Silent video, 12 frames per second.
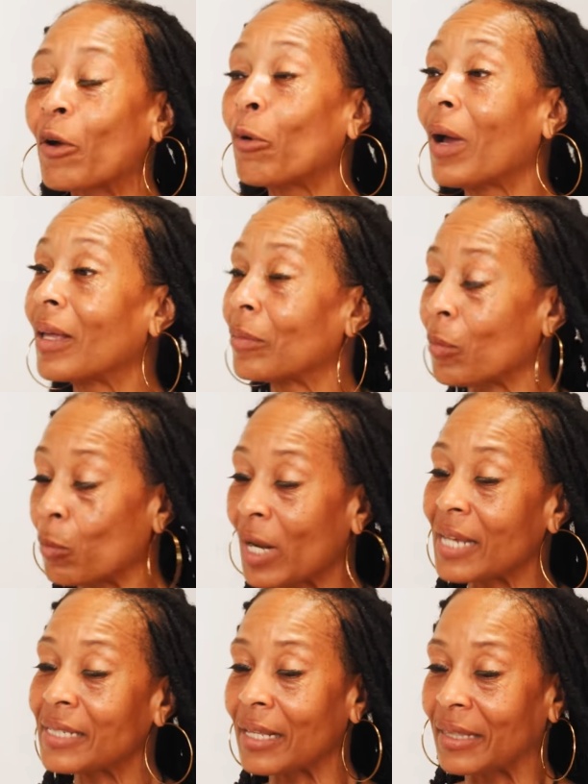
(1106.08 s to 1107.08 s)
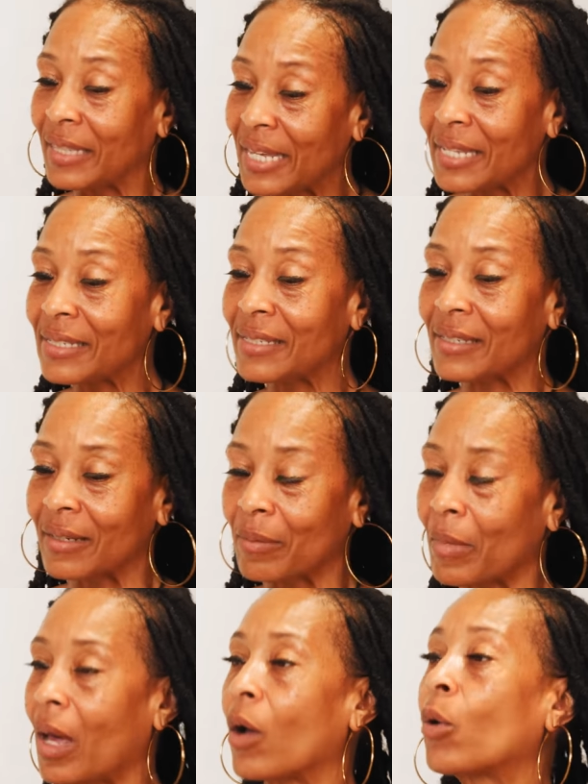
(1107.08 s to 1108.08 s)
Accra, when I say this,
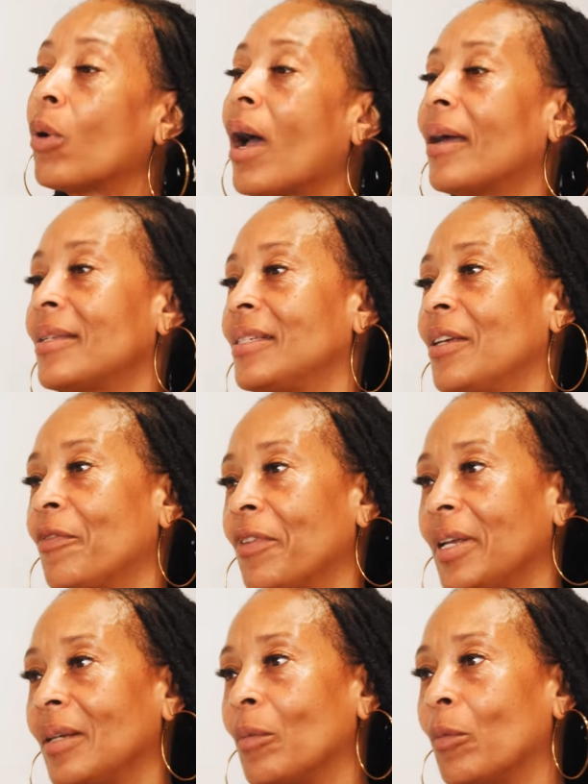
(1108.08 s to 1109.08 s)
Accra is different.